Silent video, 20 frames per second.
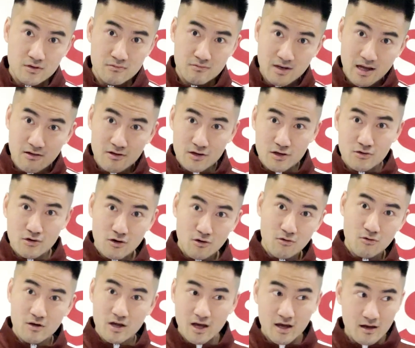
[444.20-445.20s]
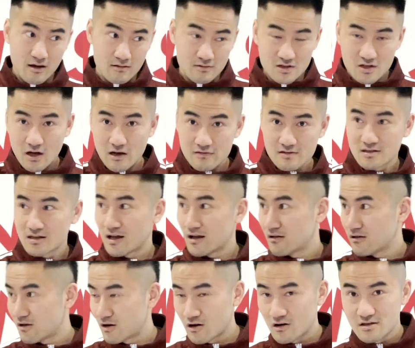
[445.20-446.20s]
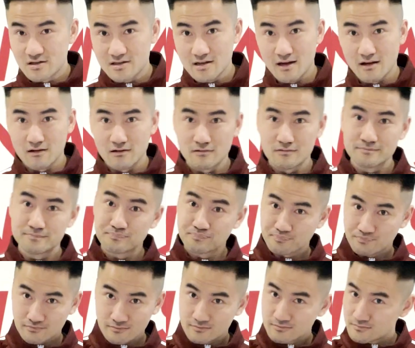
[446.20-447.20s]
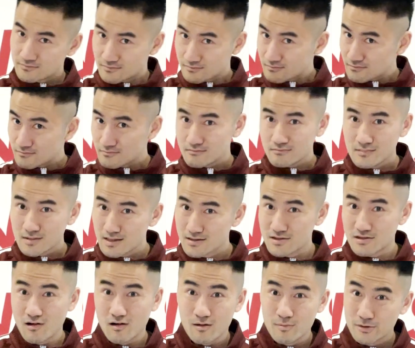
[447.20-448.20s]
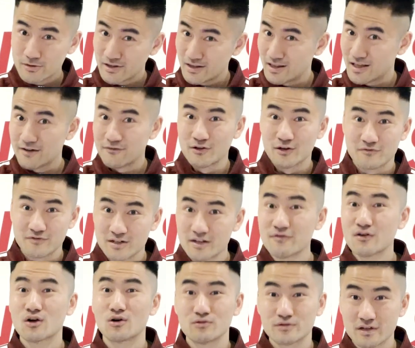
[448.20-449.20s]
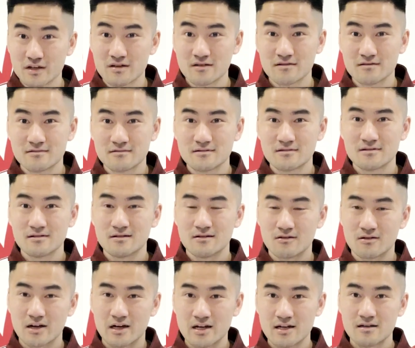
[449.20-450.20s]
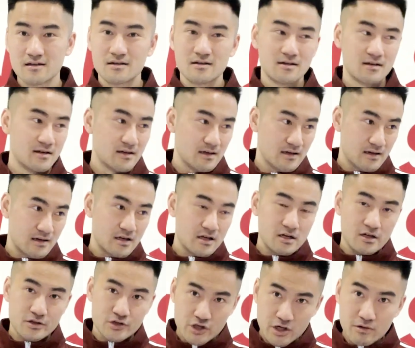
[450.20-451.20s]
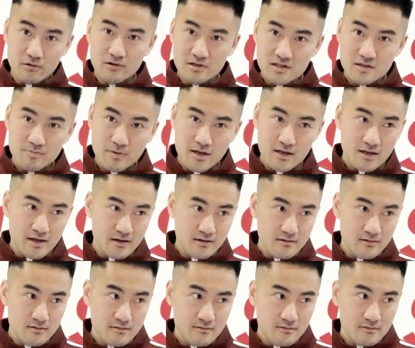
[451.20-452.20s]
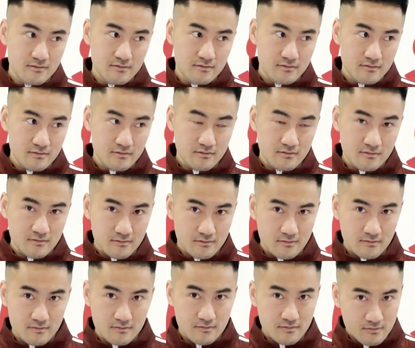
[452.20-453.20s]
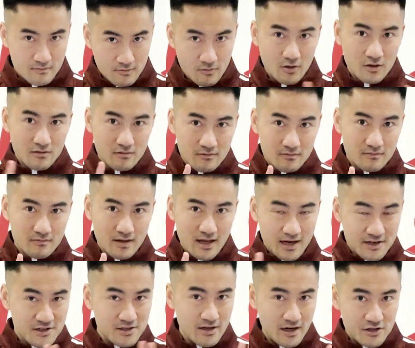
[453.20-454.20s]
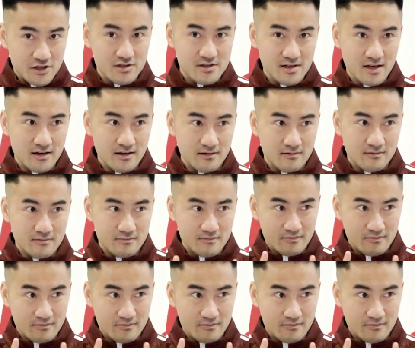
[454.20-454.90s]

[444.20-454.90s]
Now that you know, okay, soft style, hard style, let's talk about the level of difficulty, okay? Generally speaking, well, actually I should say,